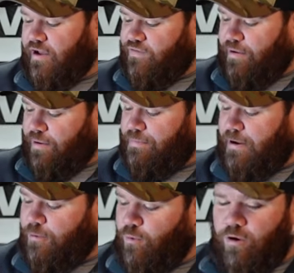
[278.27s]
I've got my
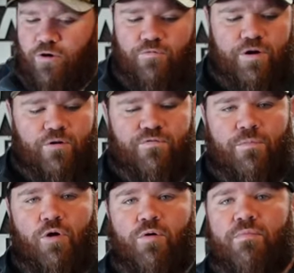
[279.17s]
paperwork over here from
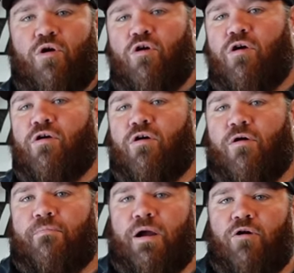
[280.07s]
OMR
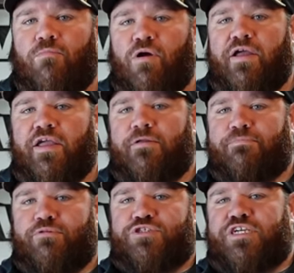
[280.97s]
on barrel break-in
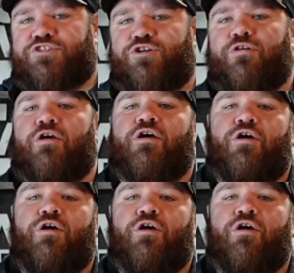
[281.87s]
procedure.